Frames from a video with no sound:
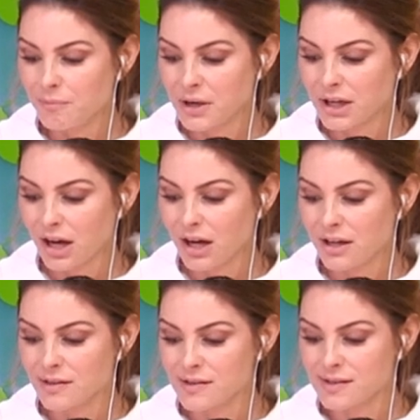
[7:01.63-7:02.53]

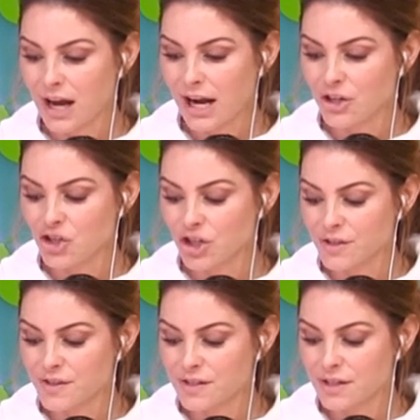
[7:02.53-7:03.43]
because I
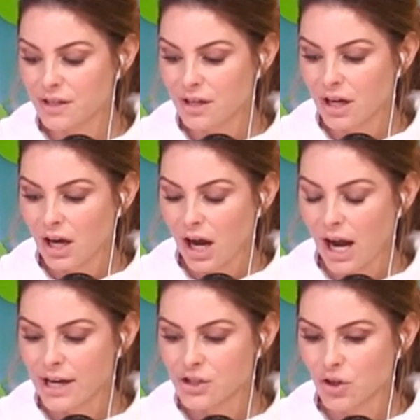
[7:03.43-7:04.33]
just
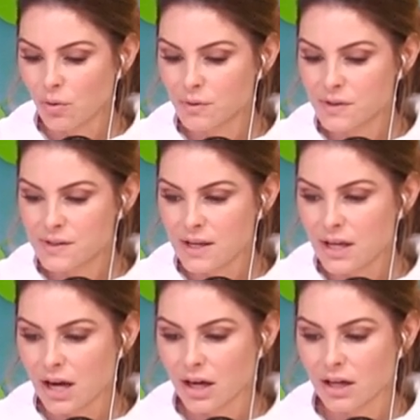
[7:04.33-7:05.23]
I don't
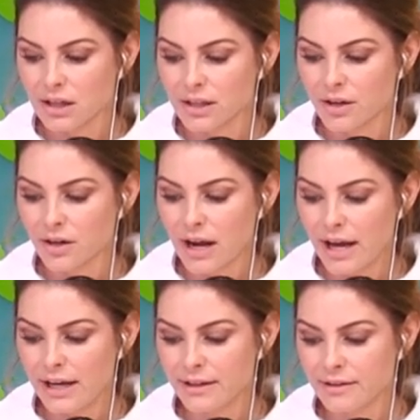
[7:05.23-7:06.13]
see a clear
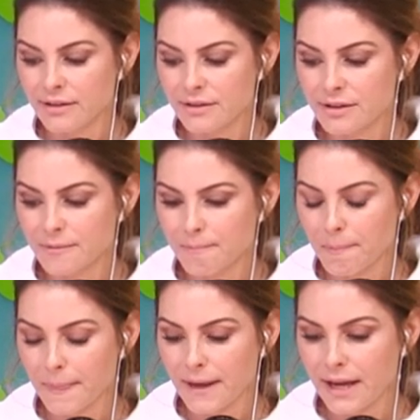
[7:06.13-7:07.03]
end,
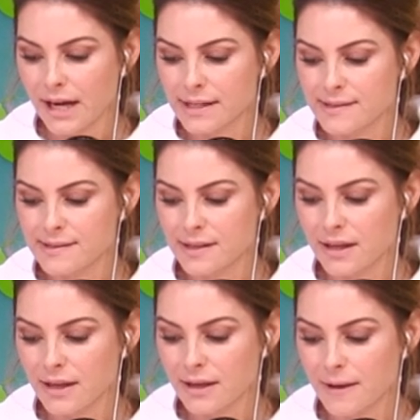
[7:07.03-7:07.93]
and I
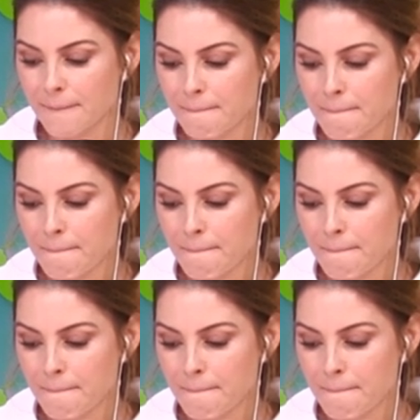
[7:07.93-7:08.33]
see